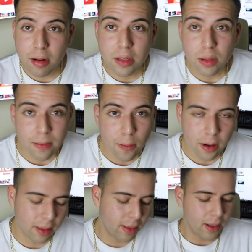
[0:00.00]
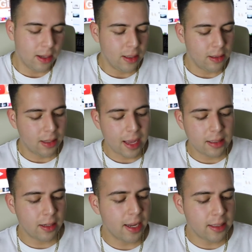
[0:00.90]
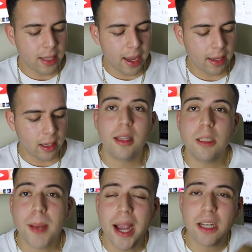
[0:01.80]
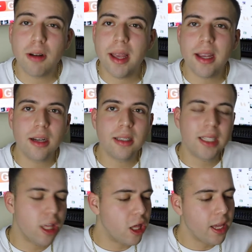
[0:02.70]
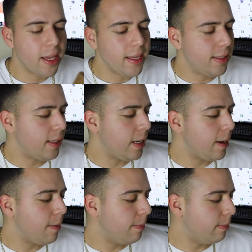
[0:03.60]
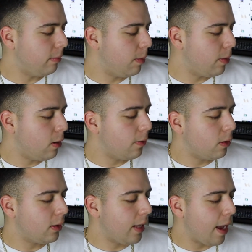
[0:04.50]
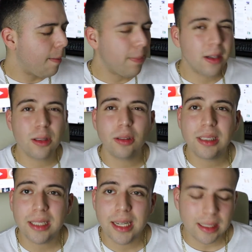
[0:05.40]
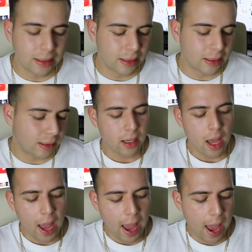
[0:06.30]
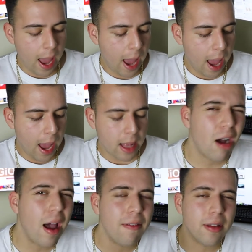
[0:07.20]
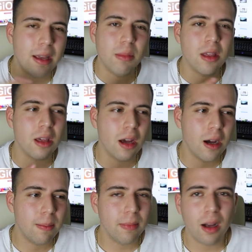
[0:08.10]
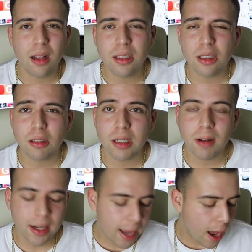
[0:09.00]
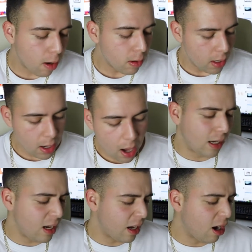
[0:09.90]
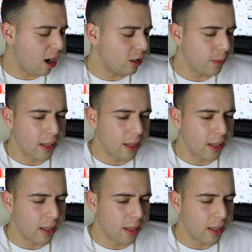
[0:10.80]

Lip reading: 24th. That's today's date. This package right here is the g-eazy, the beautiful and damn bundle 6. And I have an image up on the screen right now. It cost me